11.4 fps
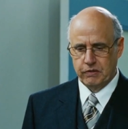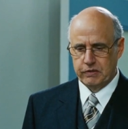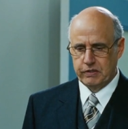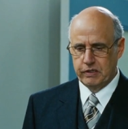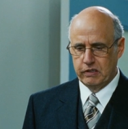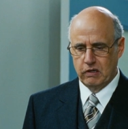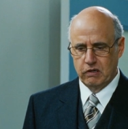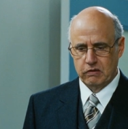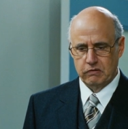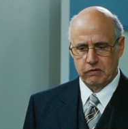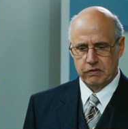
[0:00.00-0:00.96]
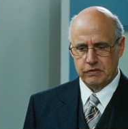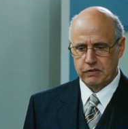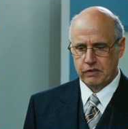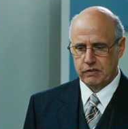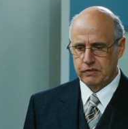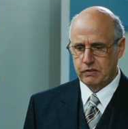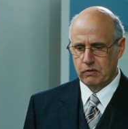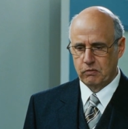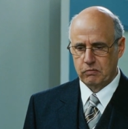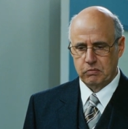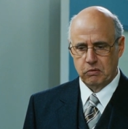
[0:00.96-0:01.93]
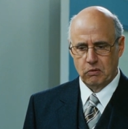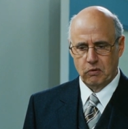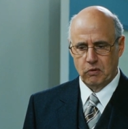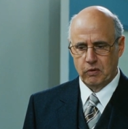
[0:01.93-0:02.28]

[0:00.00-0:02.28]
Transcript: his 1300s films were boring.